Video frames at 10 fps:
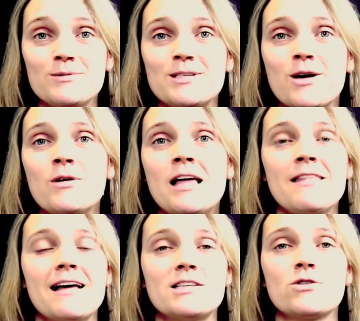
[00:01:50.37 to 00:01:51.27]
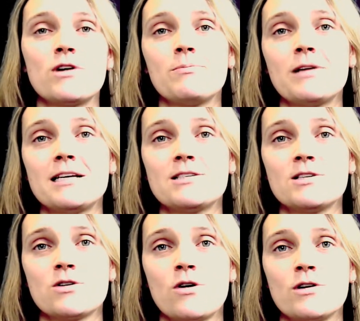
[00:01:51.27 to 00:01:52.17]
So that's a great place to
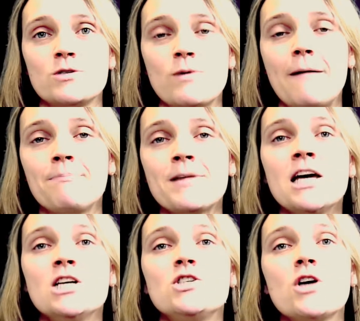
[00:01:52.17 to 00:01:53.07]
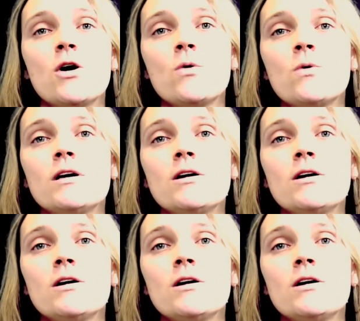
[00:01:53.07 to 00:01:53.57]
start as well. So